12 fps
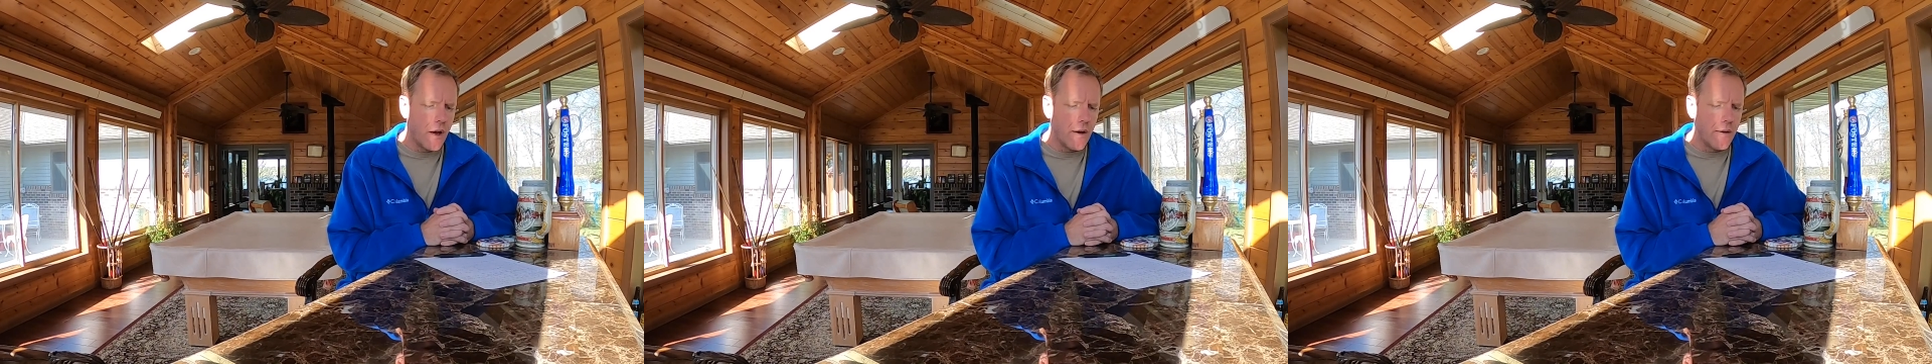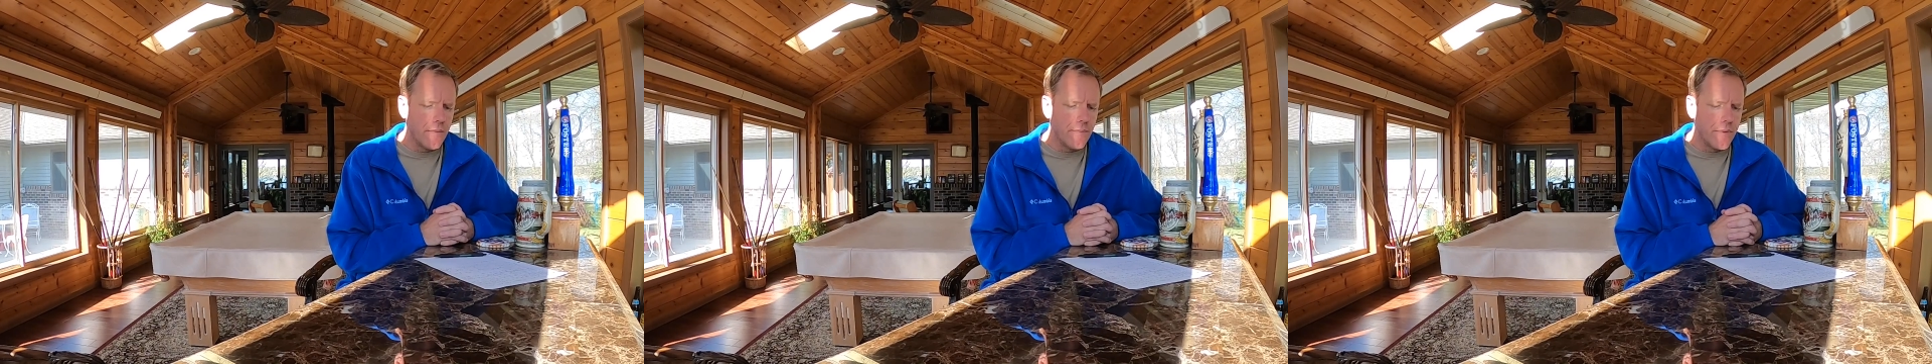
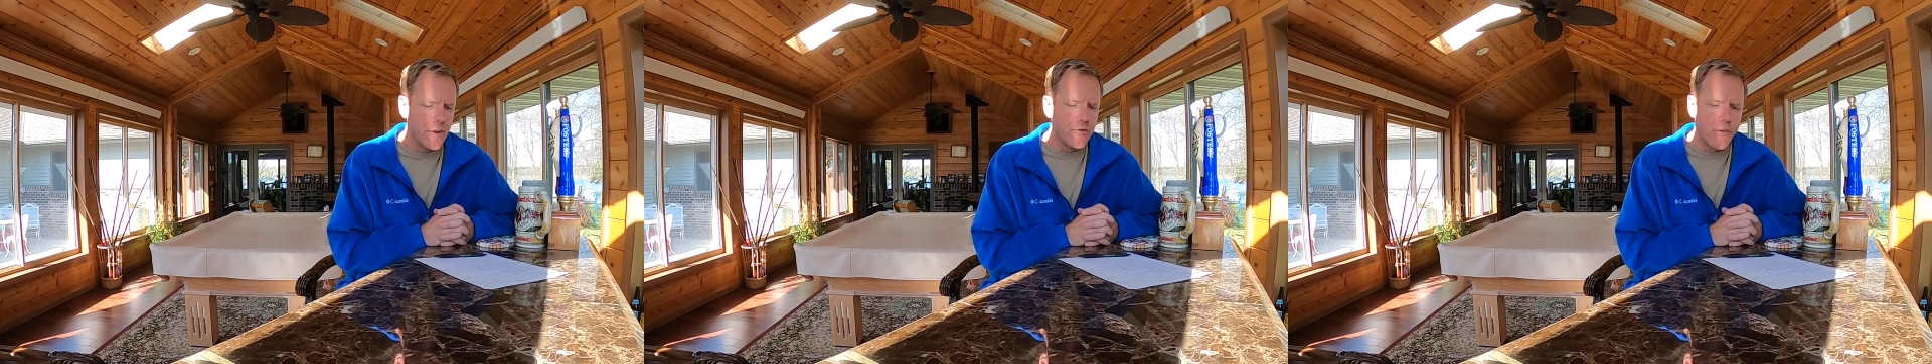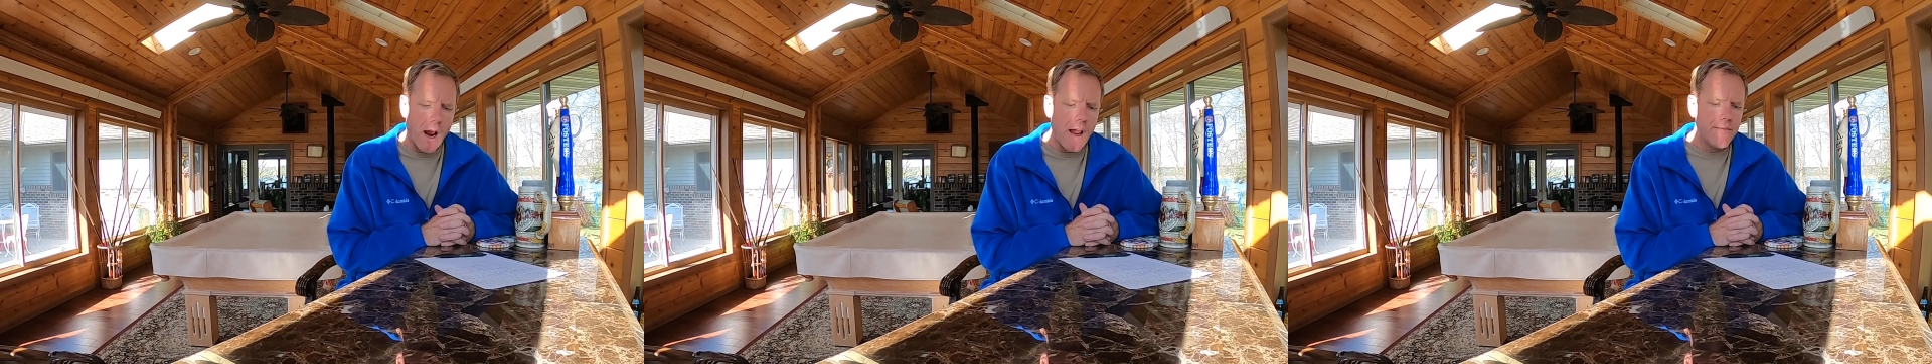of the
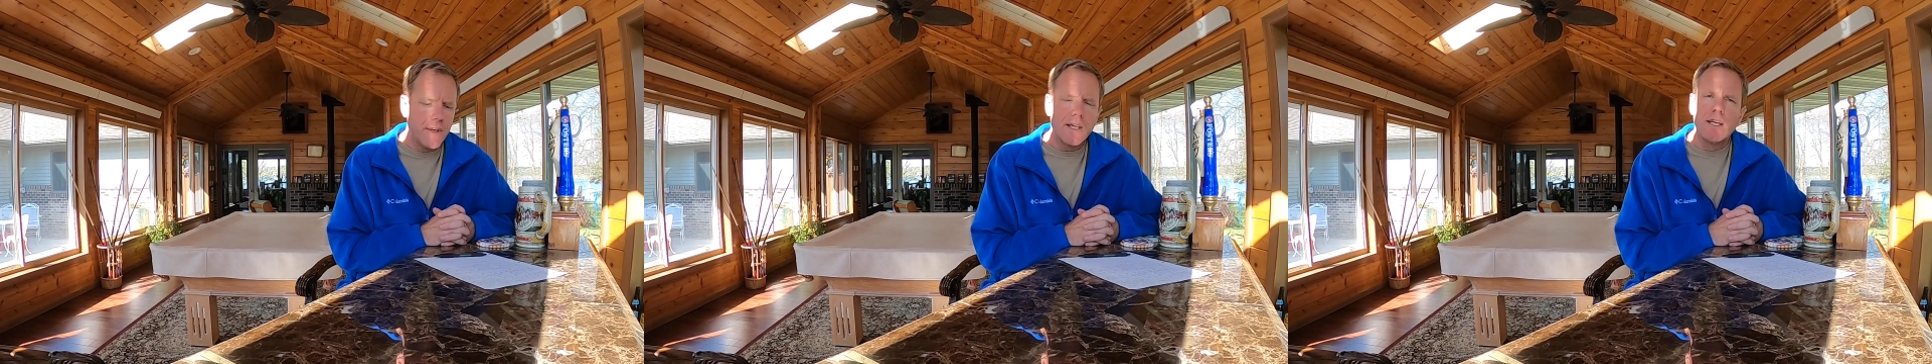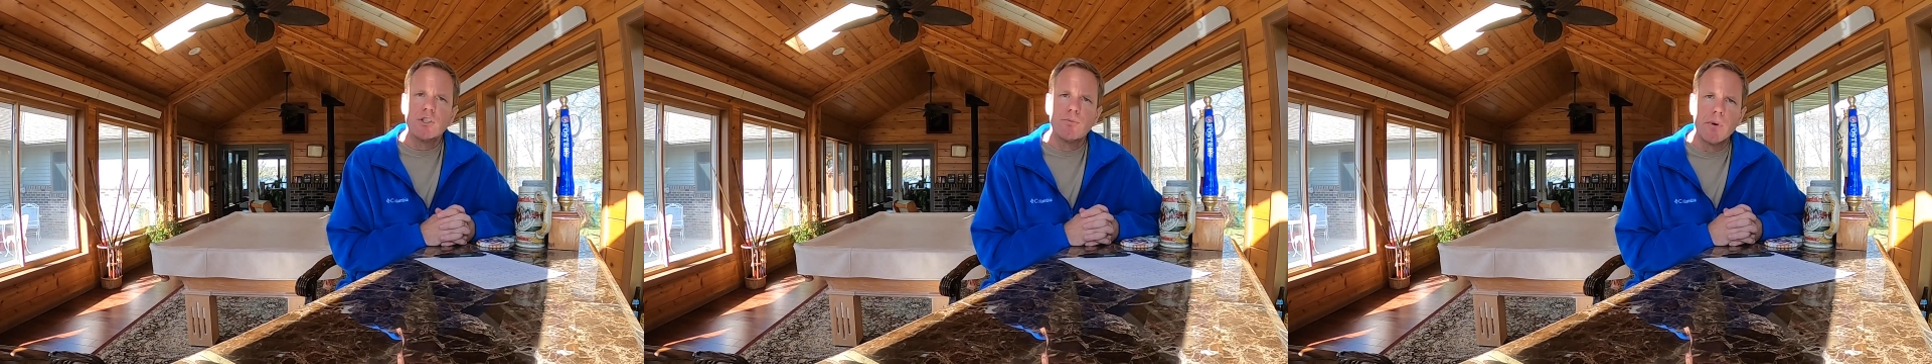
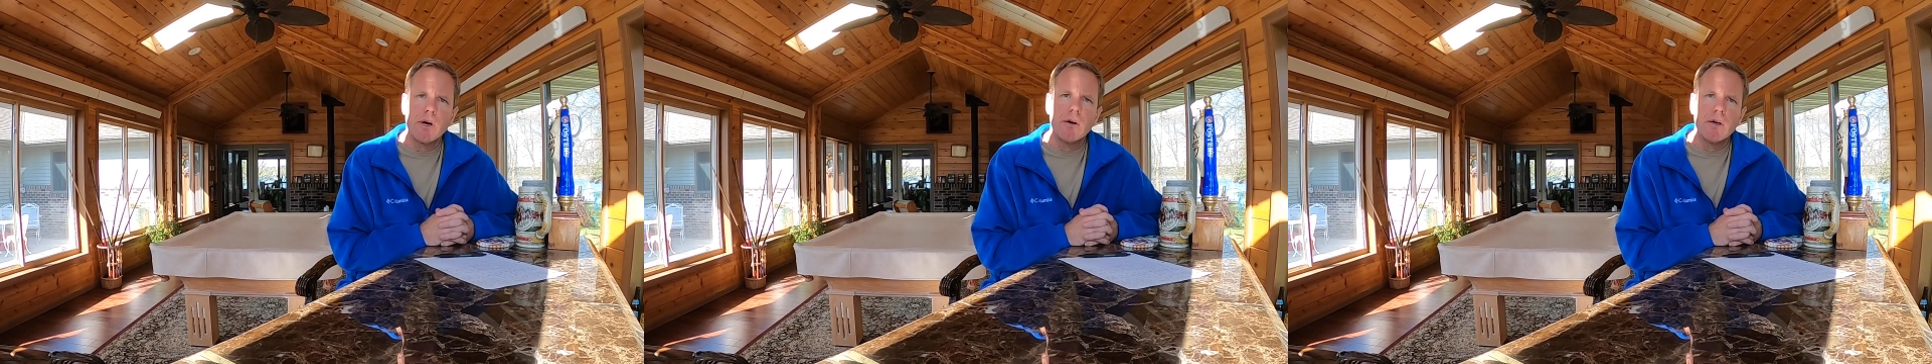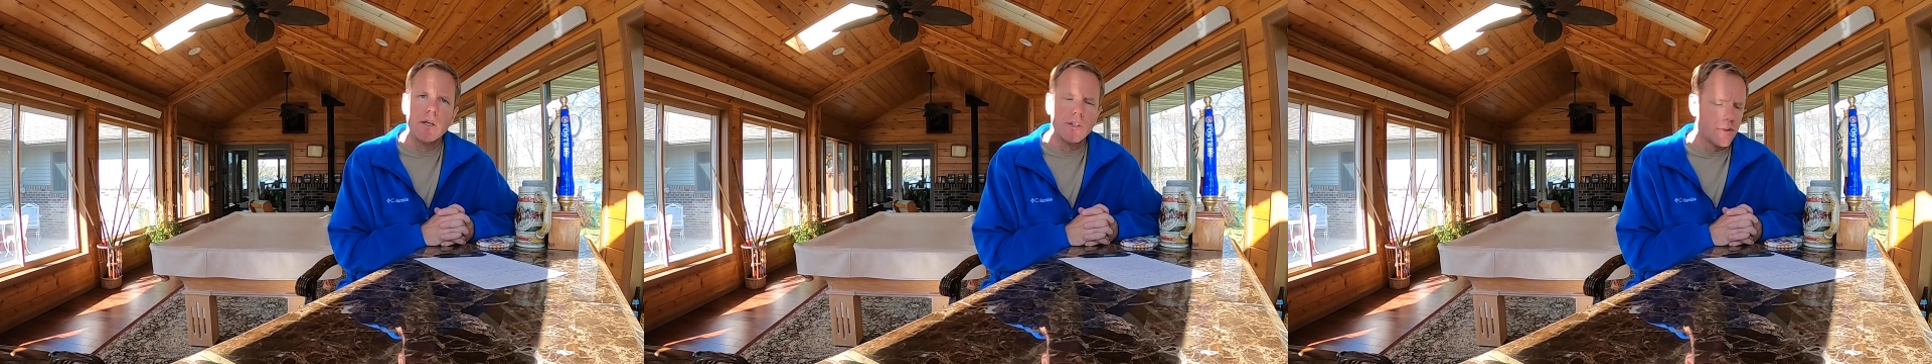driving
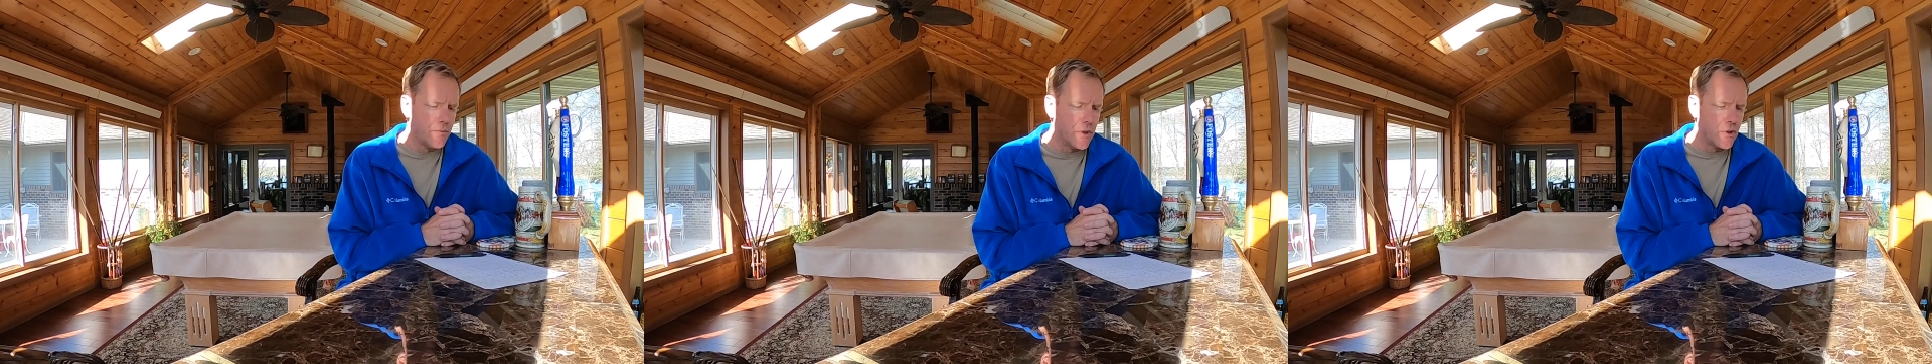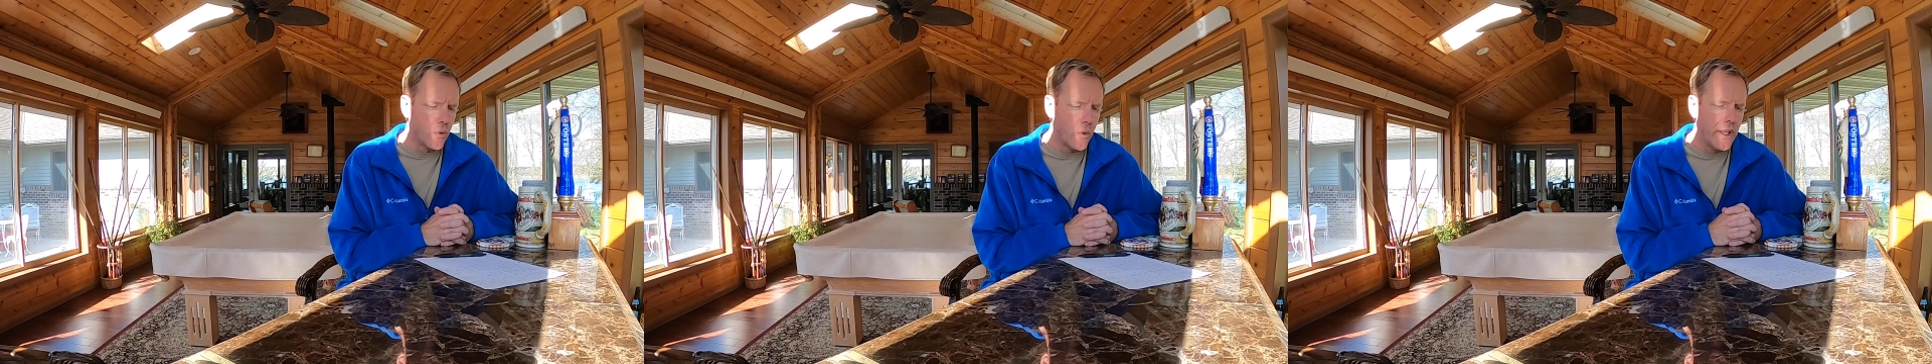experience
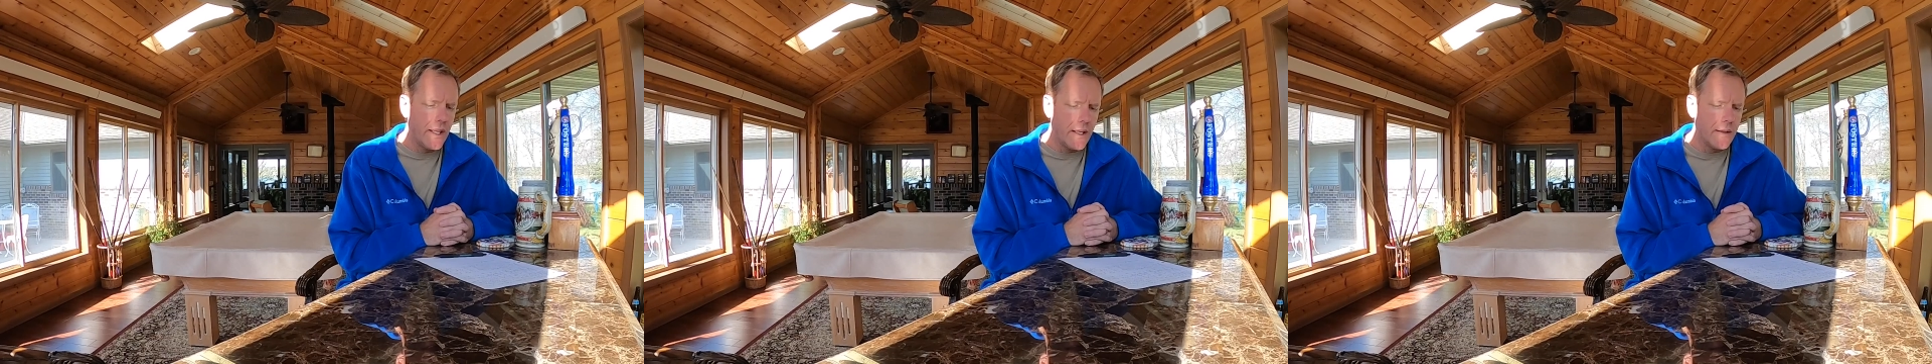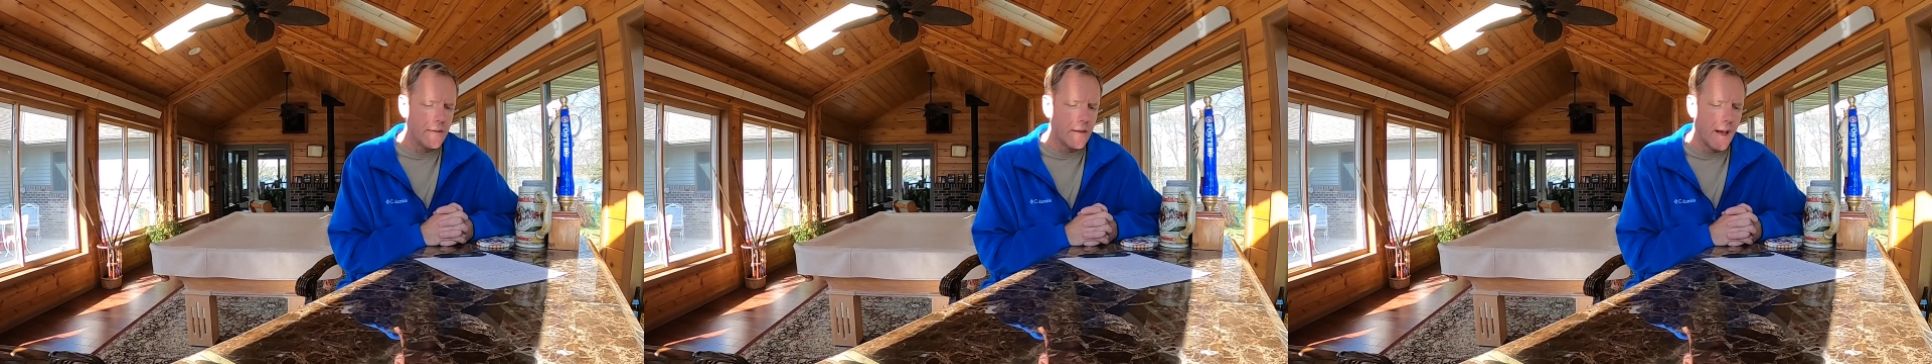
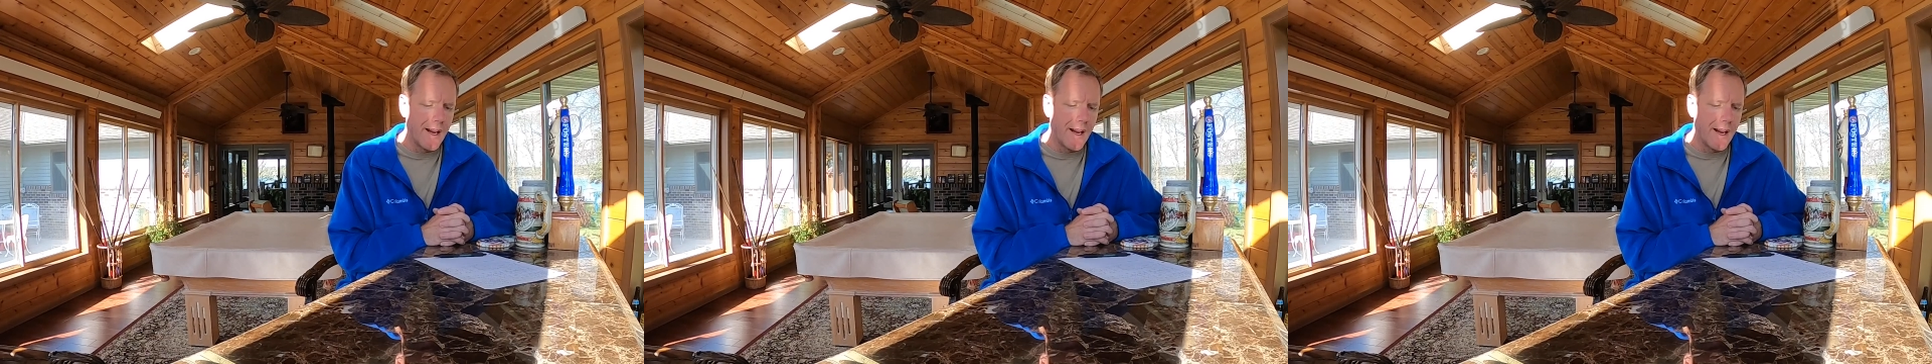between